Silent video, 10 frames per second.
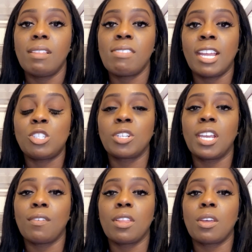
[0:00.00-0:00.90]
that you're
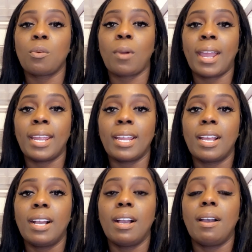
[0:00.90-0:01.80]
giving the right
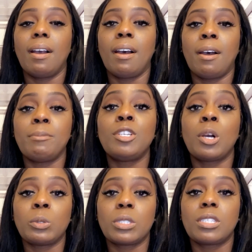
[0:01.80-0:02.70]

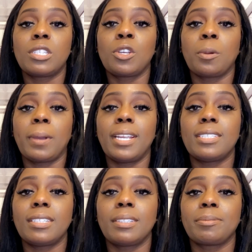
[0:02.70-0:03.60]
dose to your
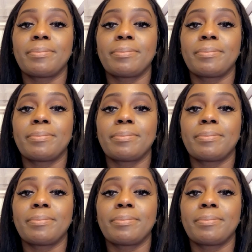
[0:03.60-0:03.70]
patient.